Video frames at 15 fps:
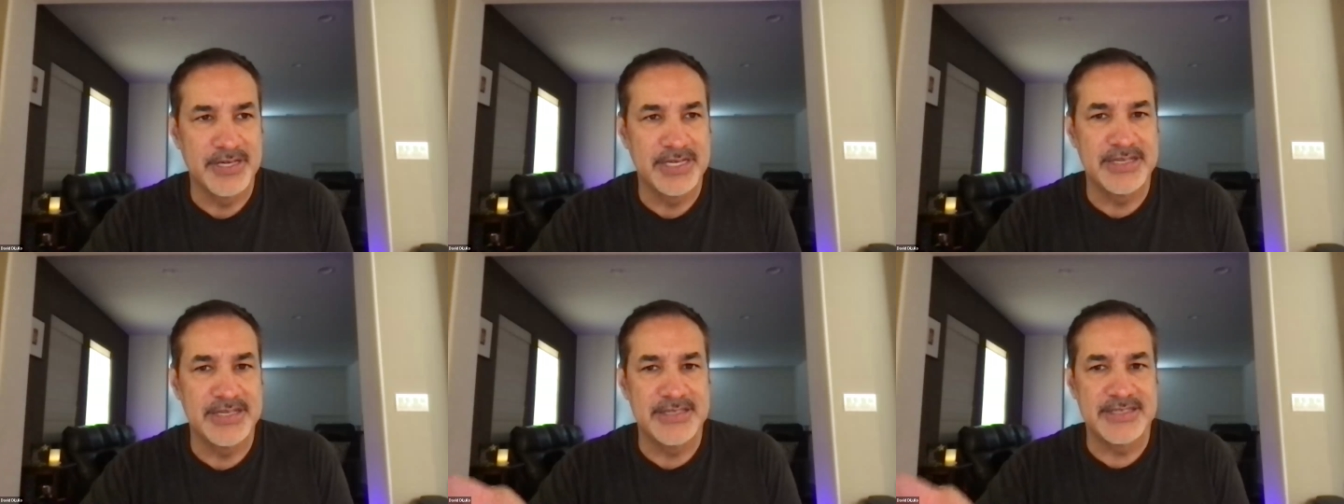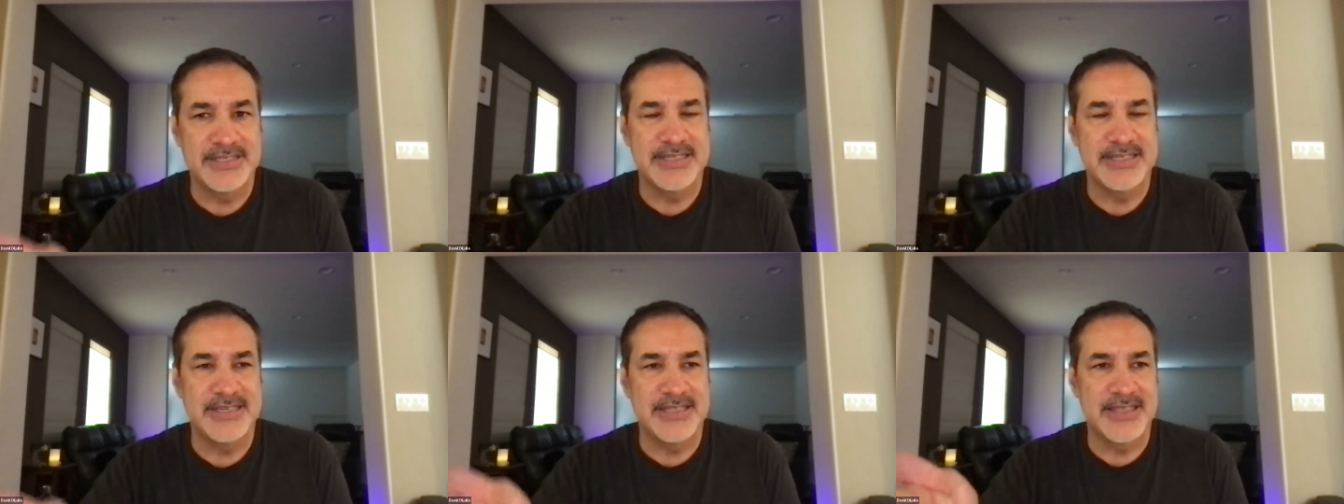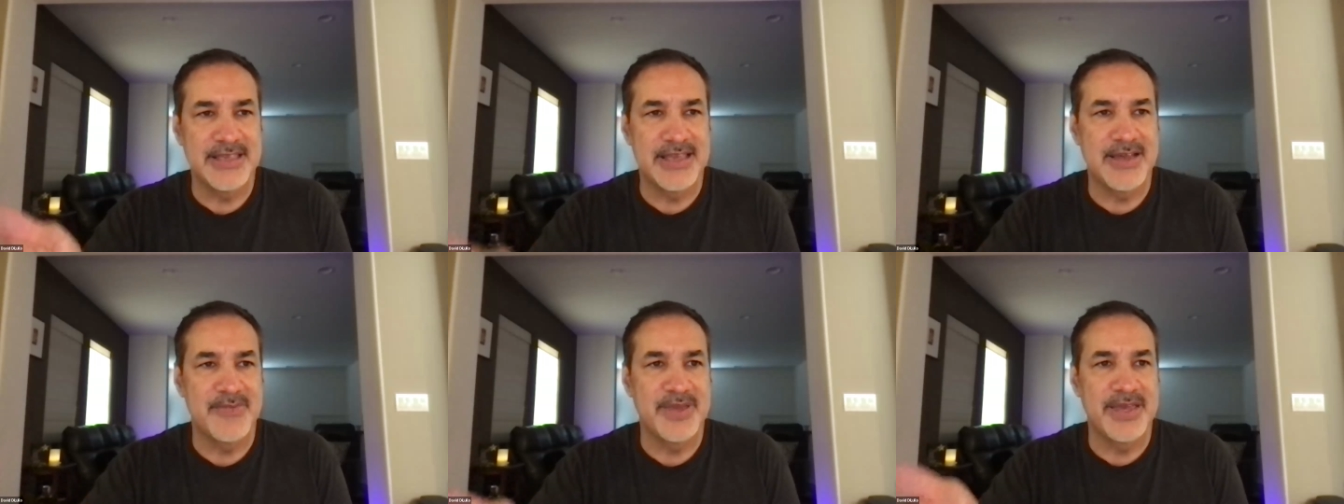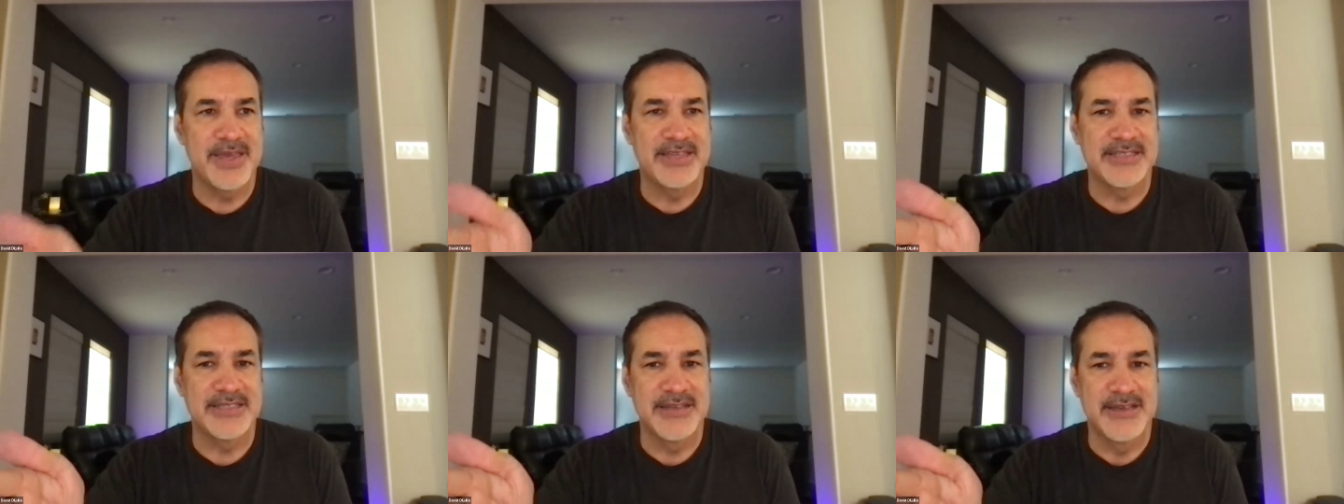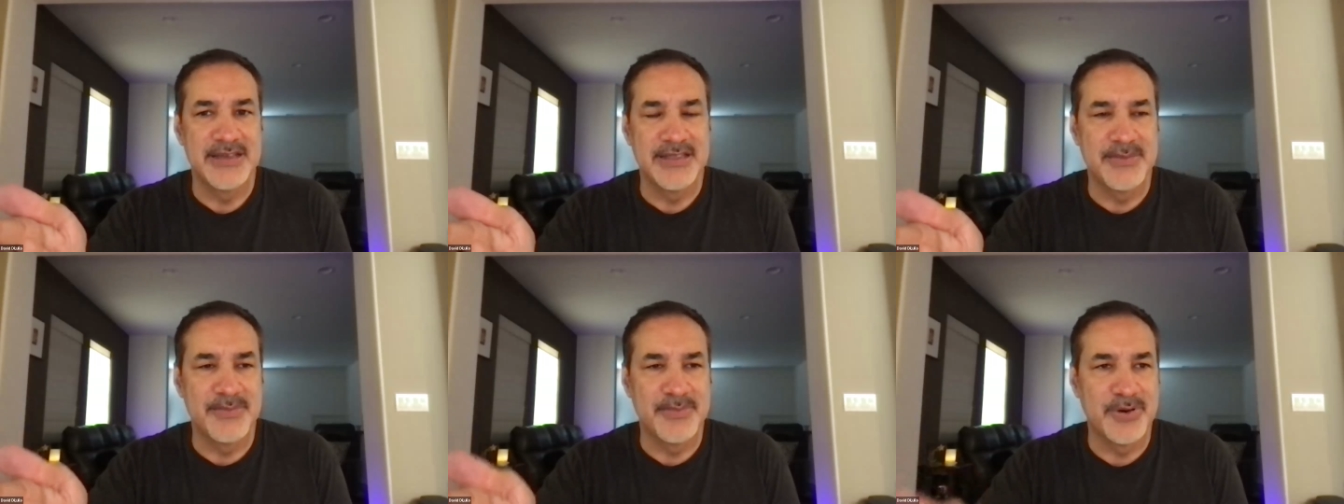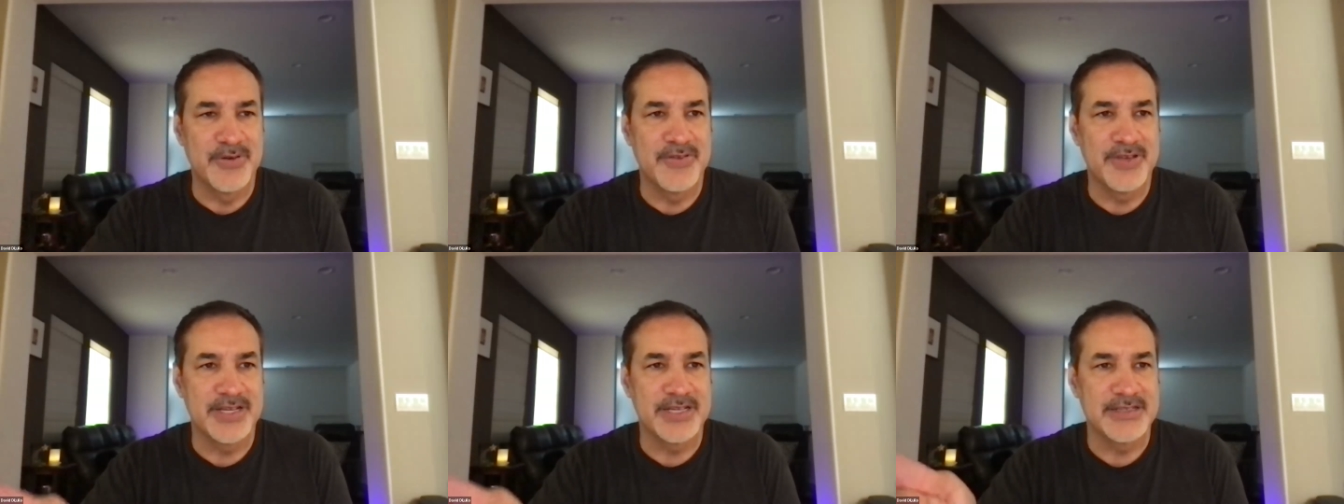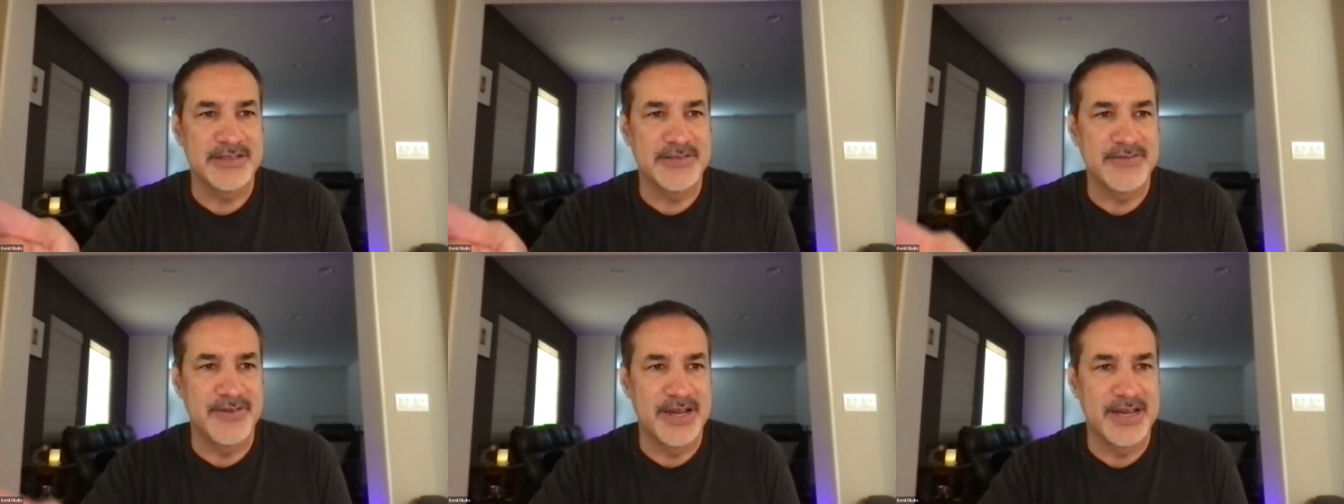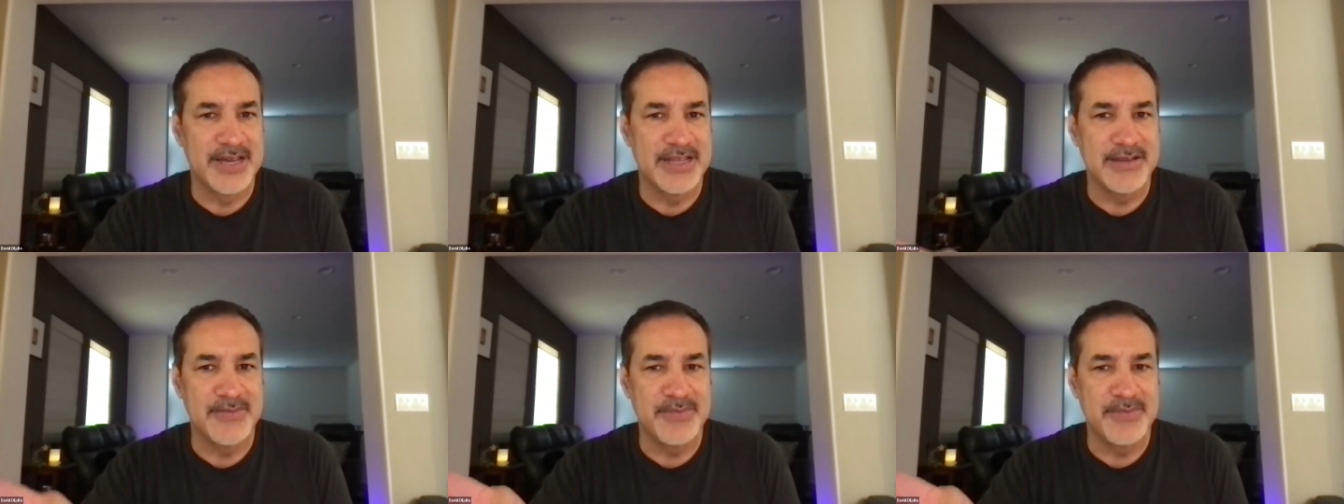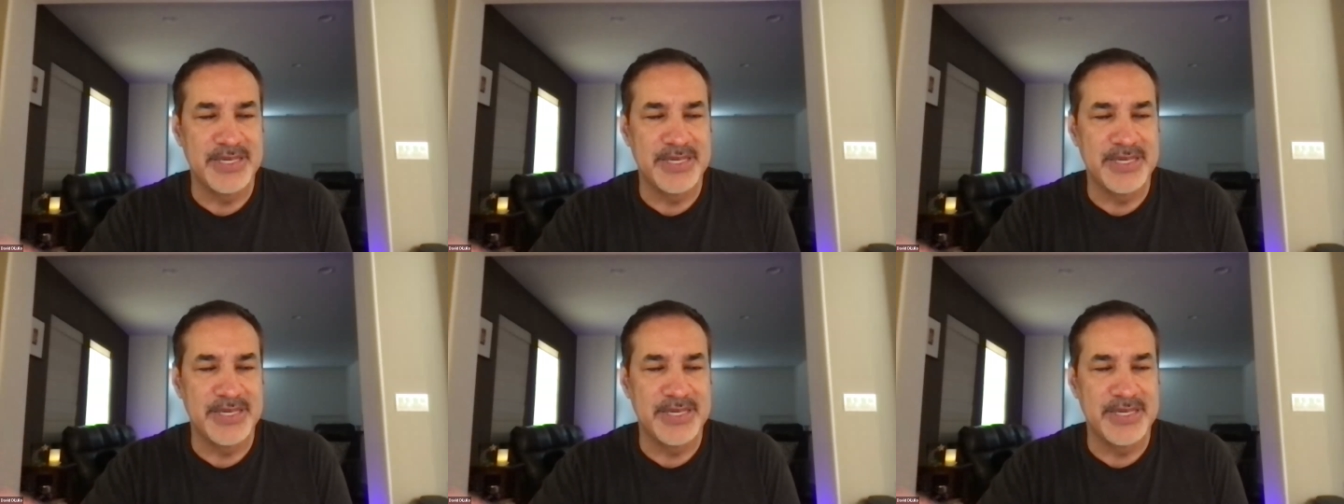It is seeing them as the perfect divine